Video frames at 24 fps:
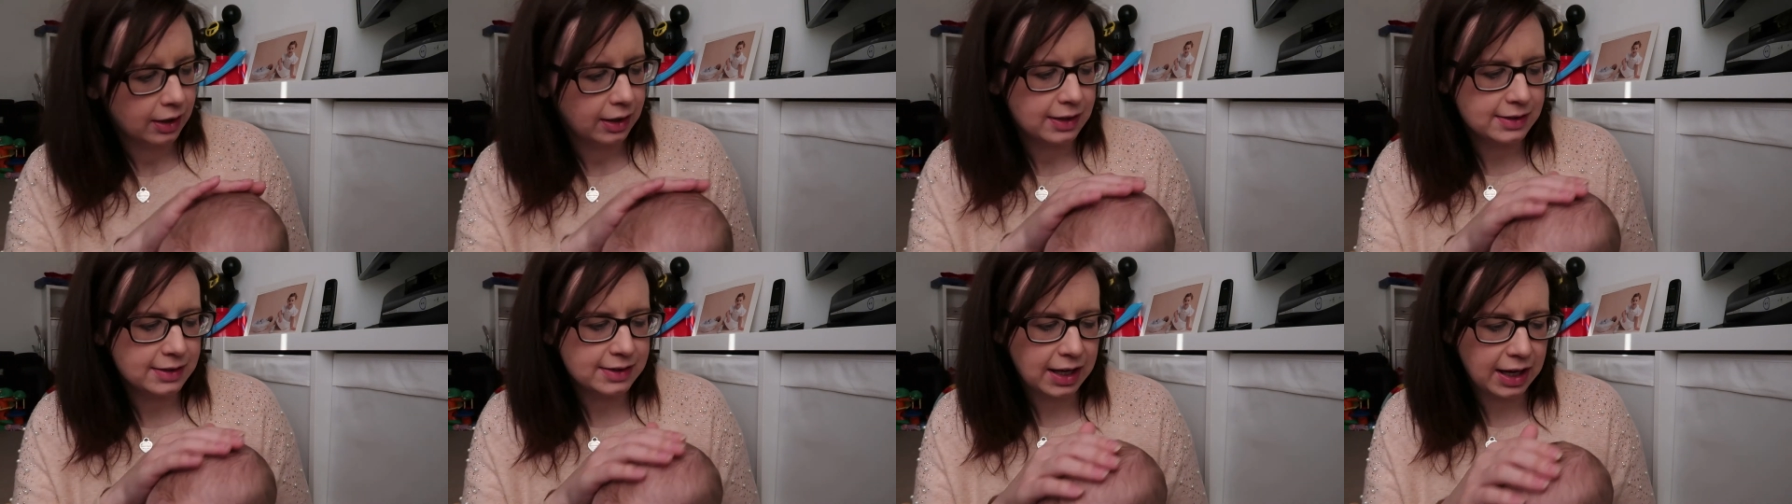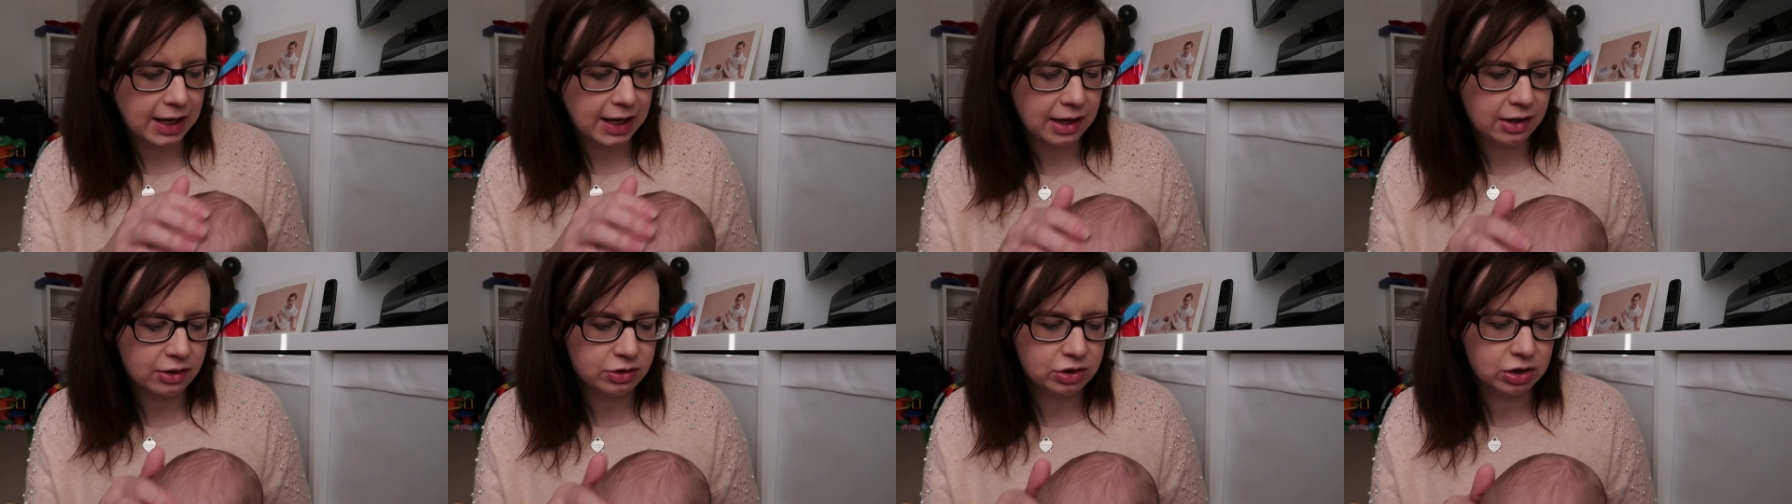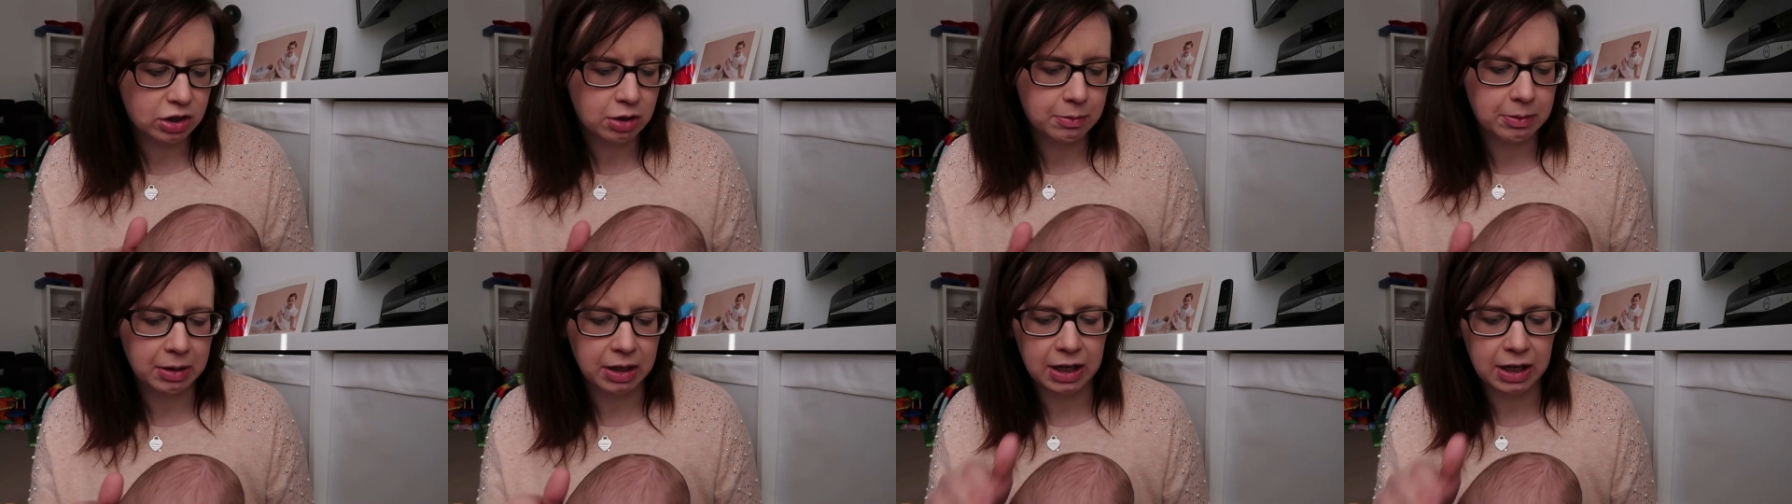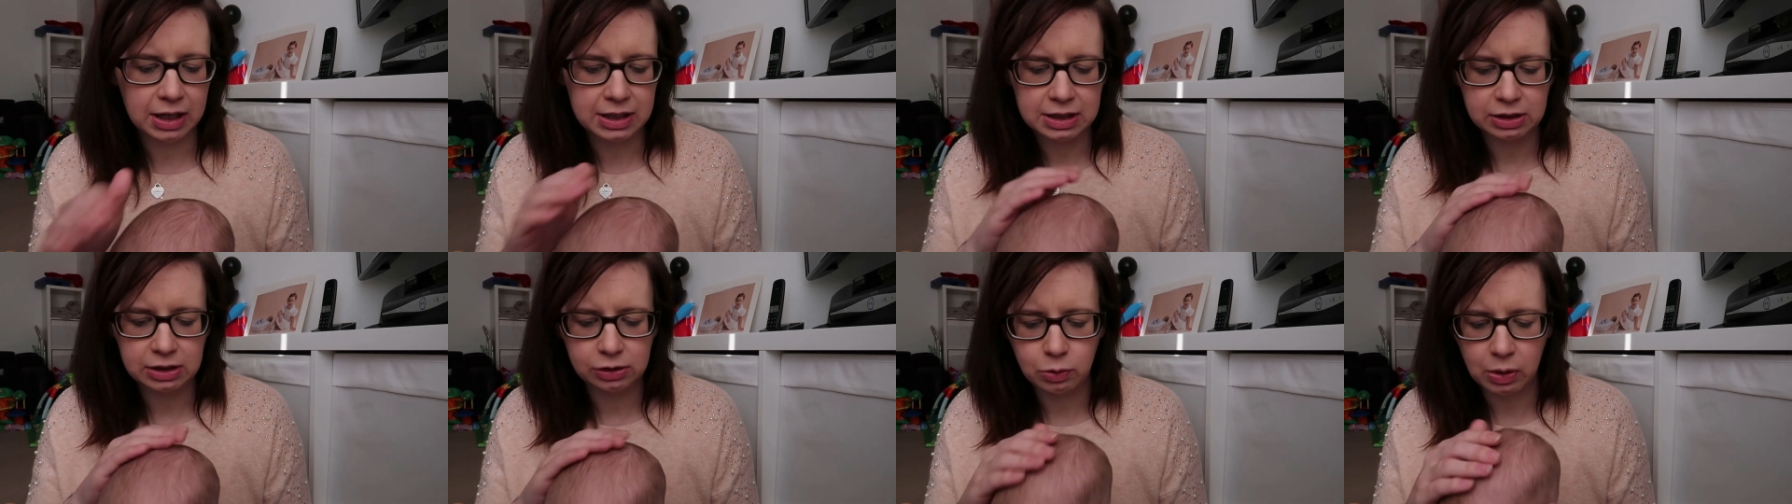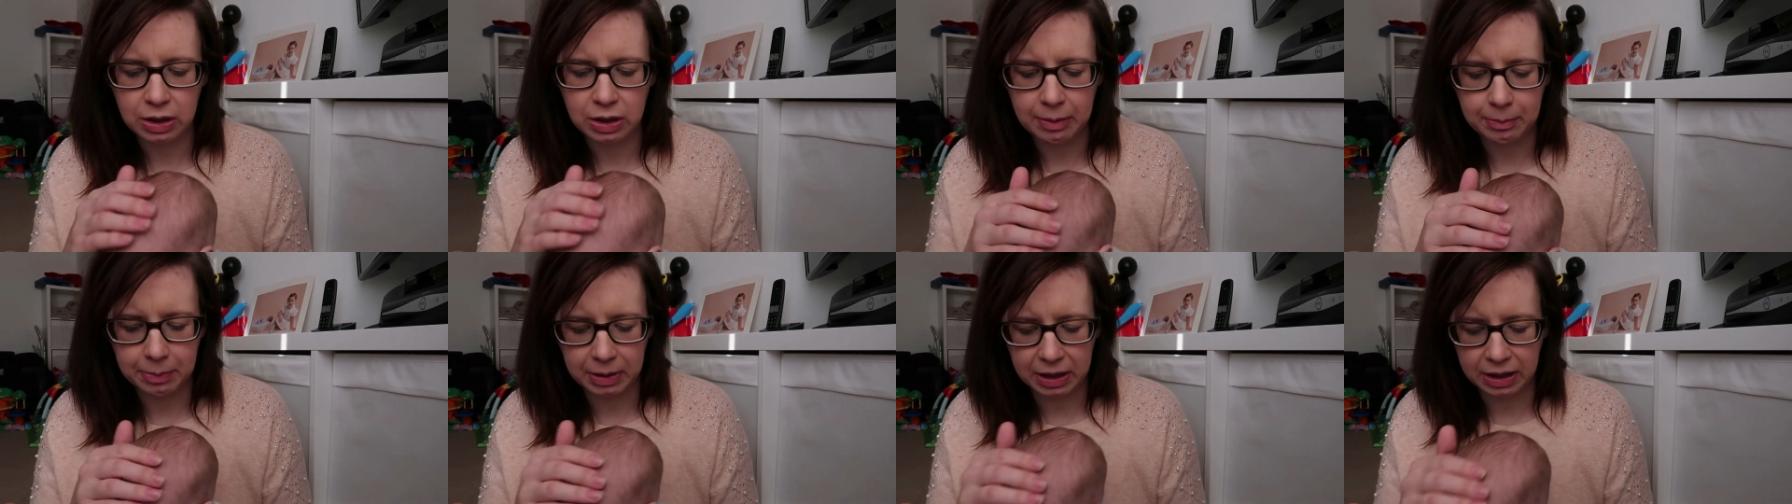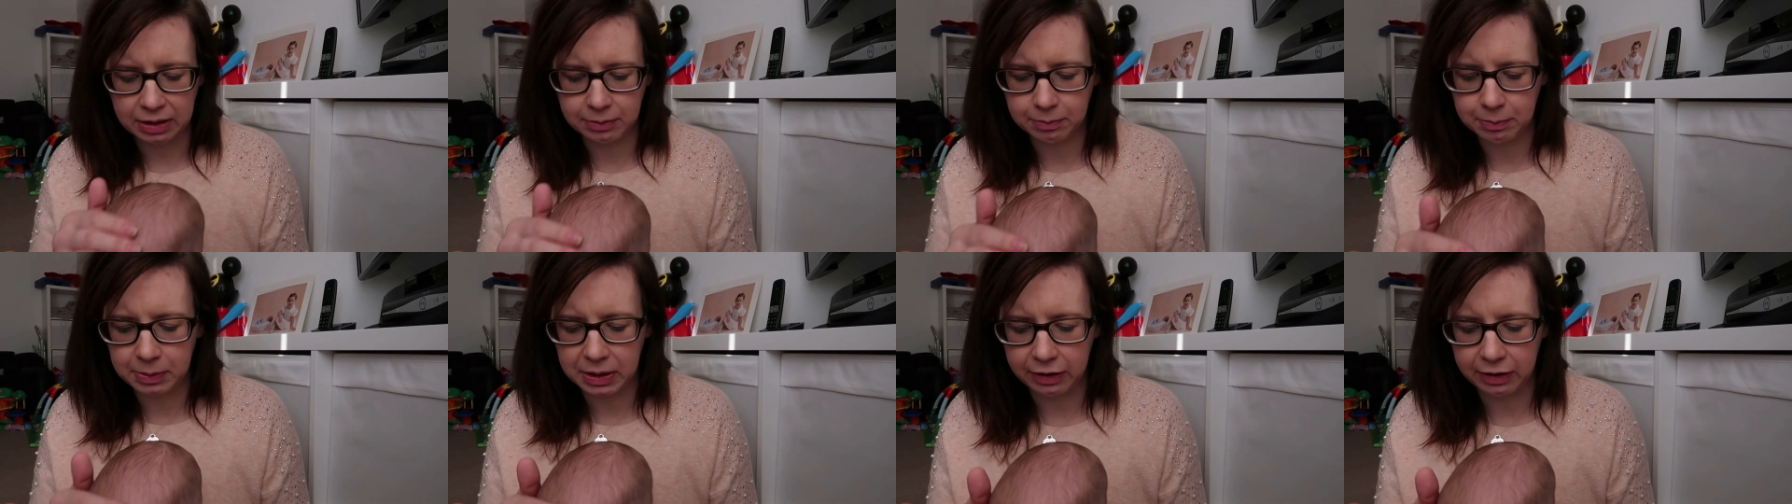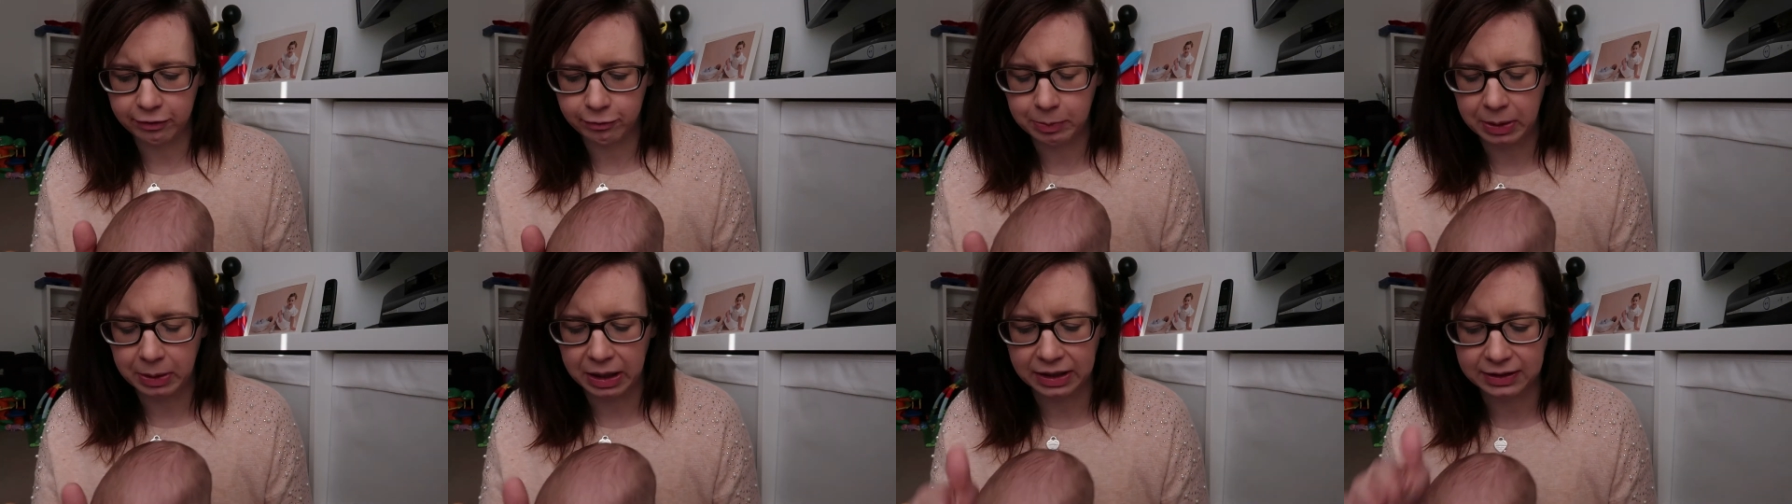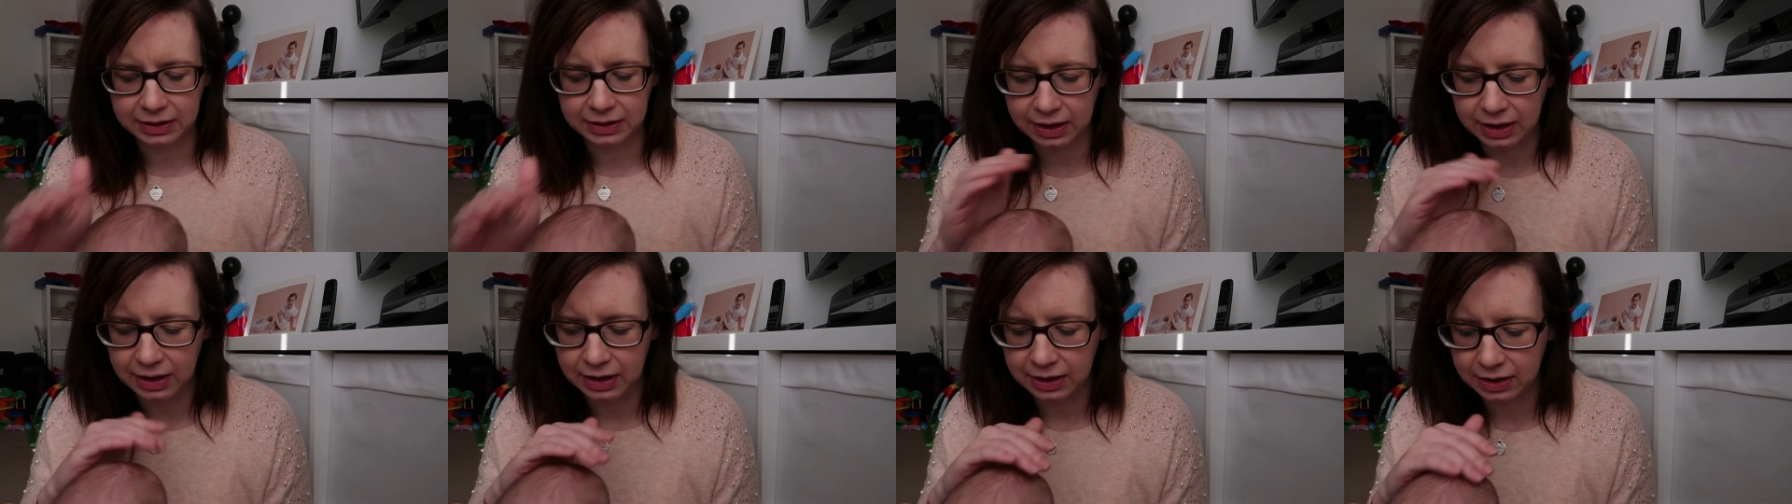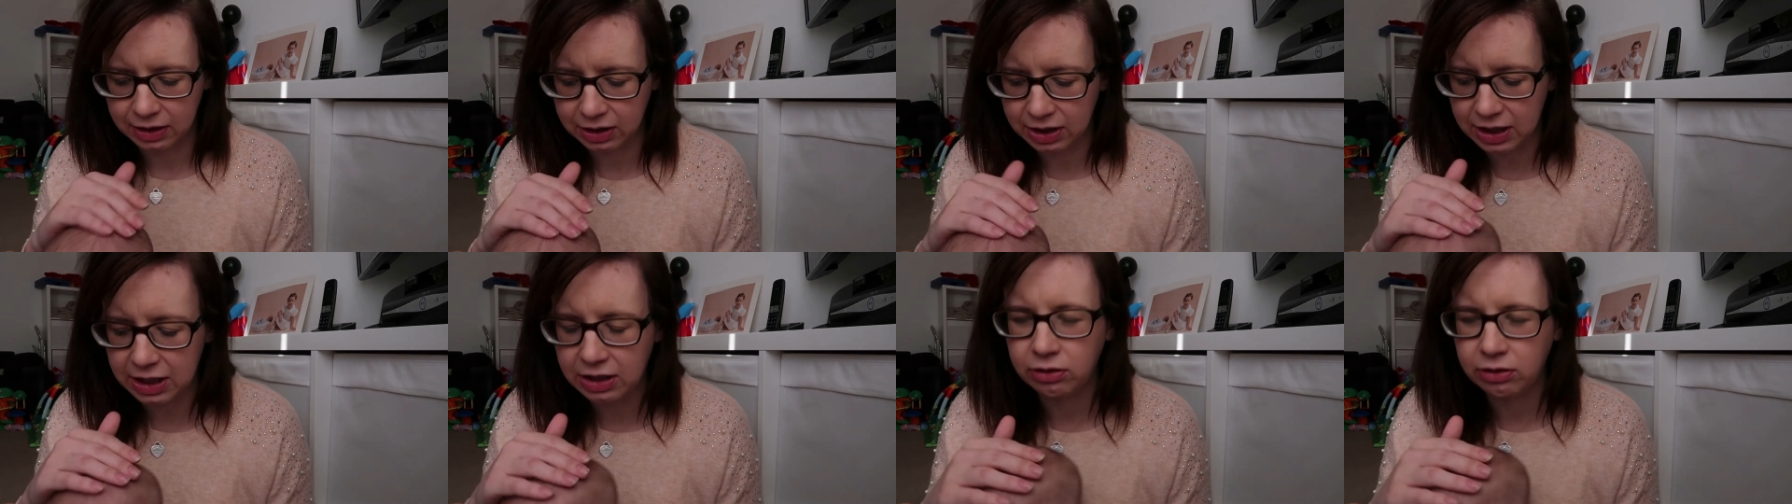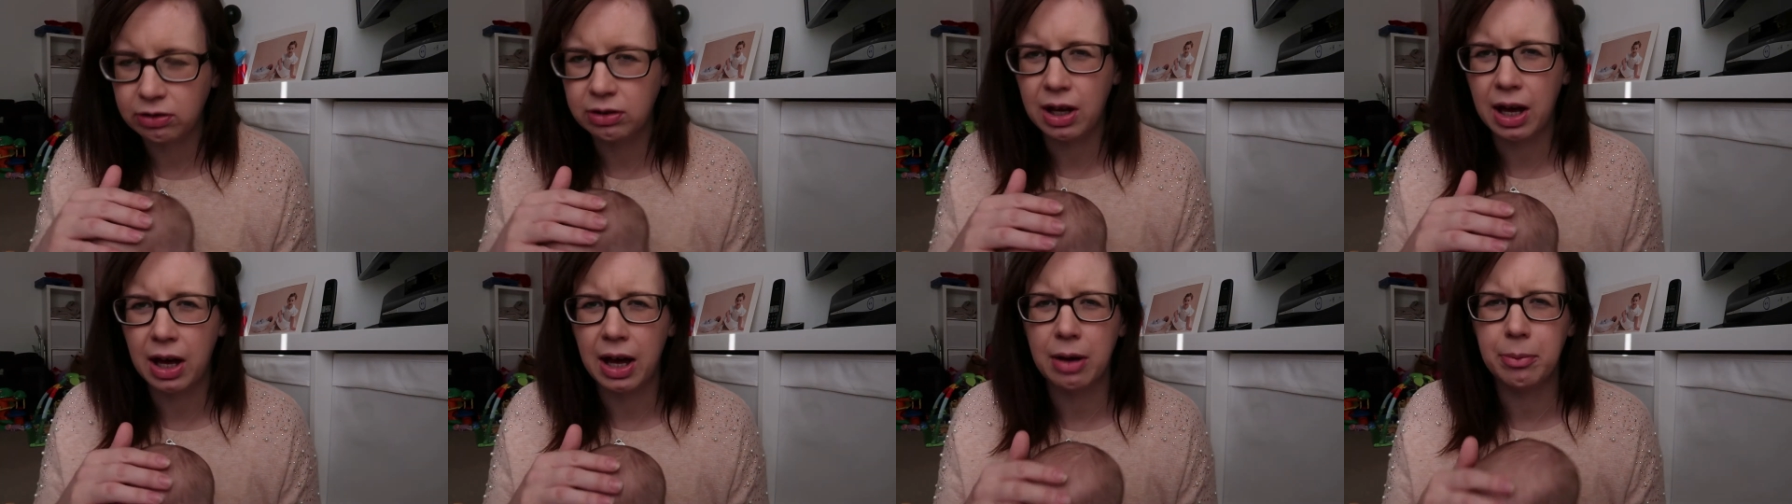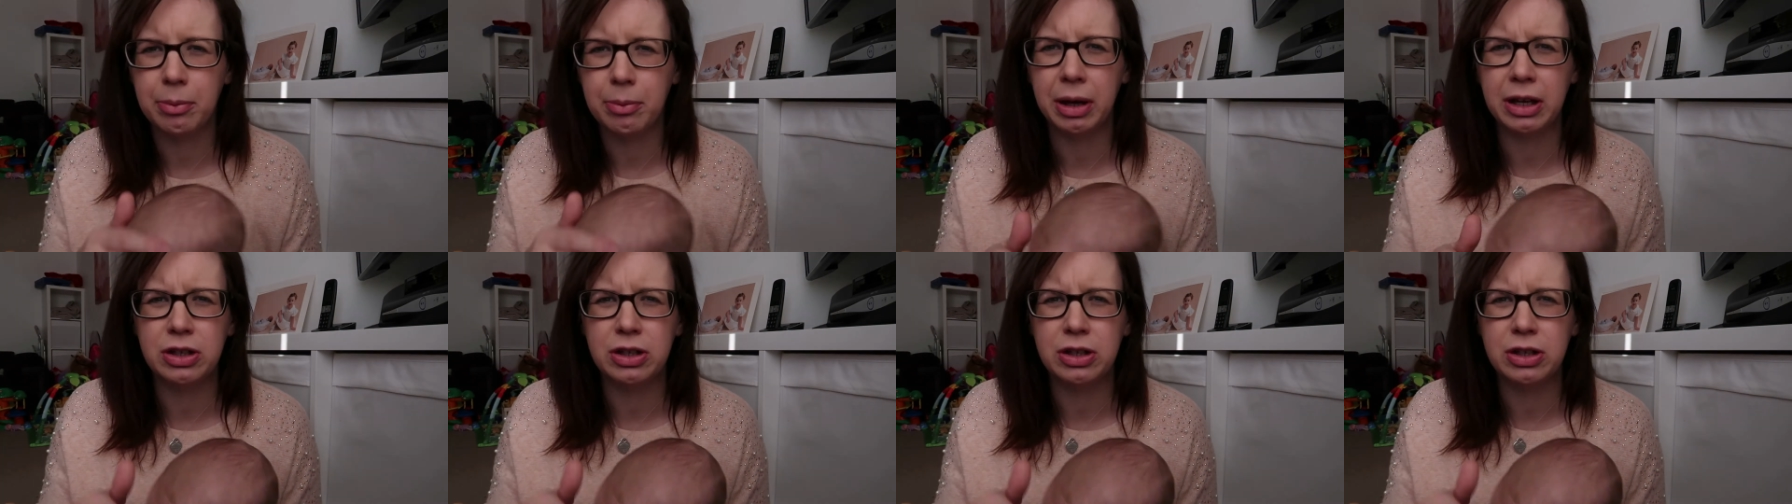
His hair's coming in. He had quite a bit of bad cradle cut,